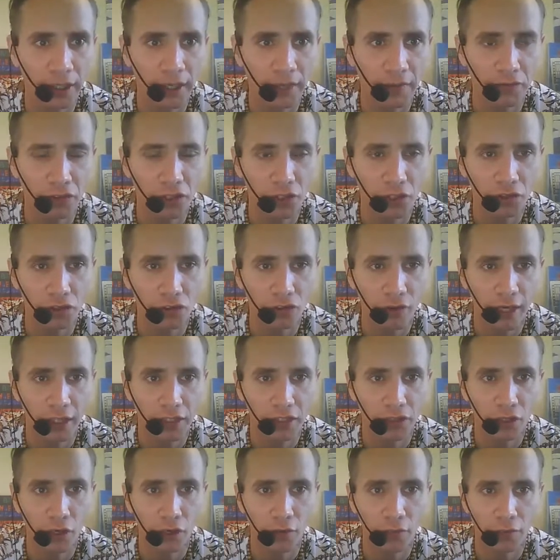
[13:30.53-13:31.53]
gives the
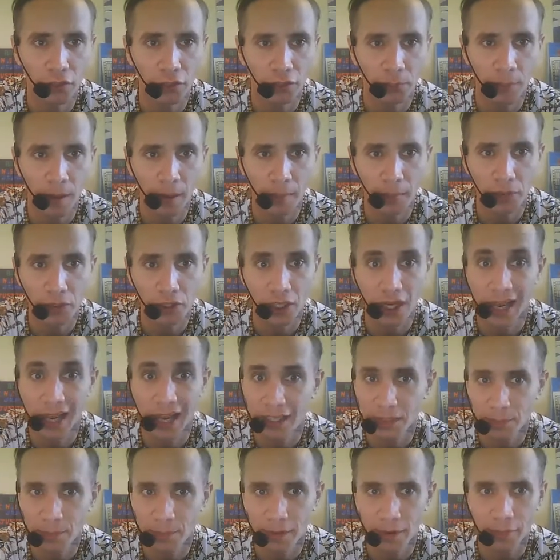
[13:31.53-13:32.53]
address of its publisher as